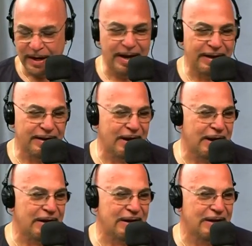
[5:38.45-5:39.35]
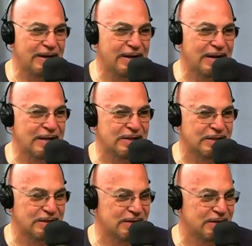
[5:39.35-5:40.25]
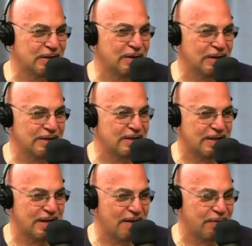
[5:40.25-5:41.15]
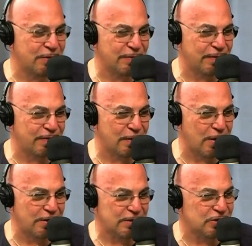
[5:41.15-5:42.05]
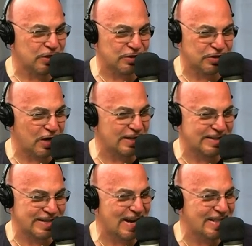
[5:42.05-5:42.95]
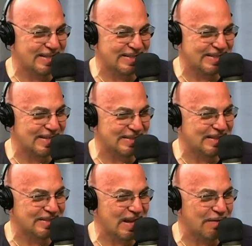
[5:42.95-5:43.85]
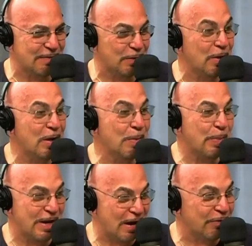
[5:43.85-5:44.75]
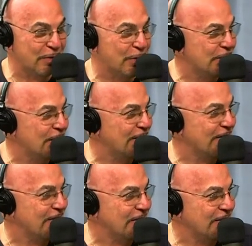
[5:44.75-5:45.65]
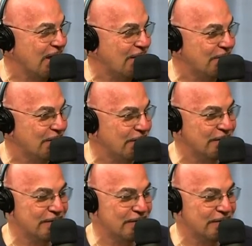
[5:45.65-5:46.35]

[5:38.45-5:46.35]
And, and it's still listed the Avenue of the Americas. There's not a sign that says Sixth Avenue, but everyone calls it Sixth Avenue.